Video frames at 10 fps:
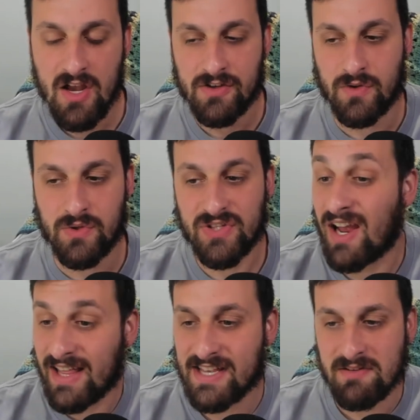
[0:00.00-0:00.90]
So
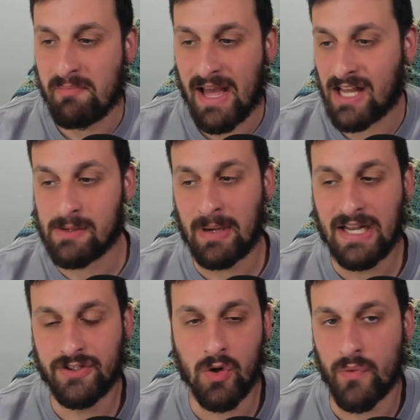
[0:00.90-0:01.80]
signing as a backup,
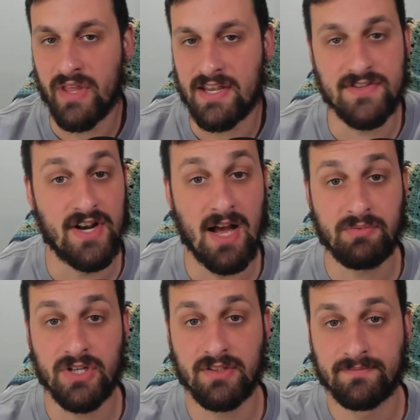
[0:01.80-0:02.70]
I don't think is an
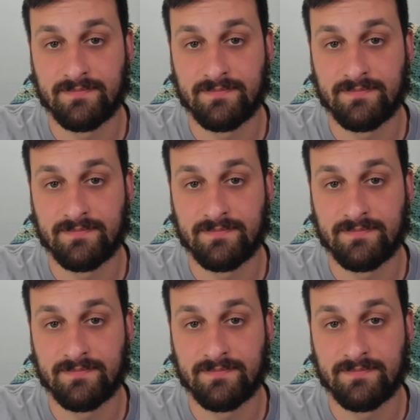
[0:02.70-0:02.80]
option.